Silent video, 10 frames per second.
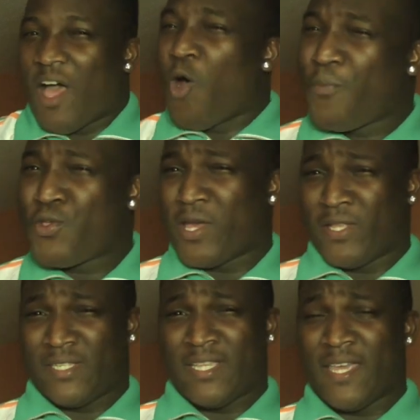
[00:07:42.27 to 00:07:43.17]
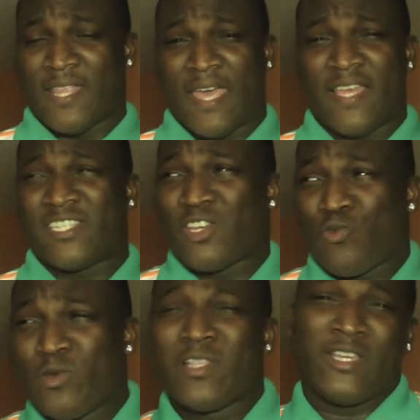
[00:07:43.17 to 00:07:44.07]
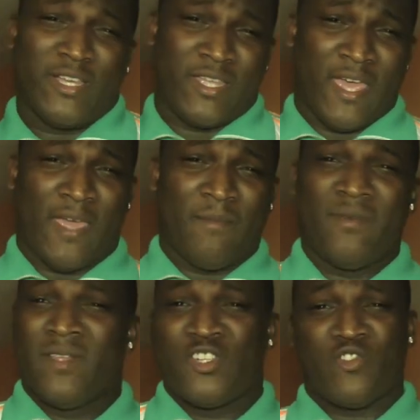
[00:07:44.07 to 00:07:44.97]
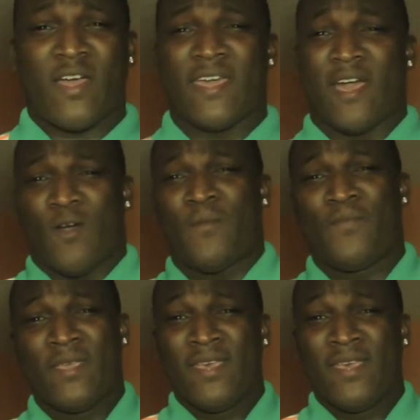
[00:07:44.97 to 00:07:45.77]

I hope you can understand that. It's a really good game. Try it out.